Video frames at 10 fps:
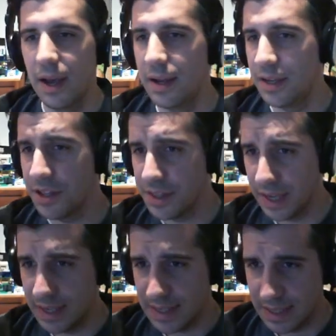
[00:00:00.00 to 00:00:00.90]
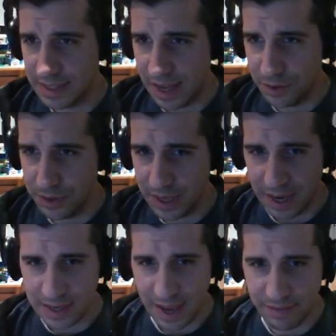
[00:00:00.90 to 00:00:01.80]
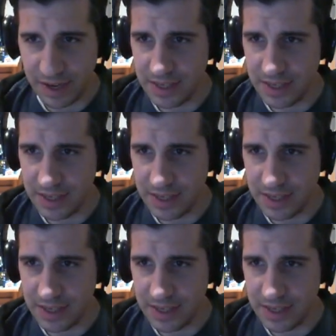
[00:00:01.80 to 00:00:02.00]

the other thing is I don't think I have any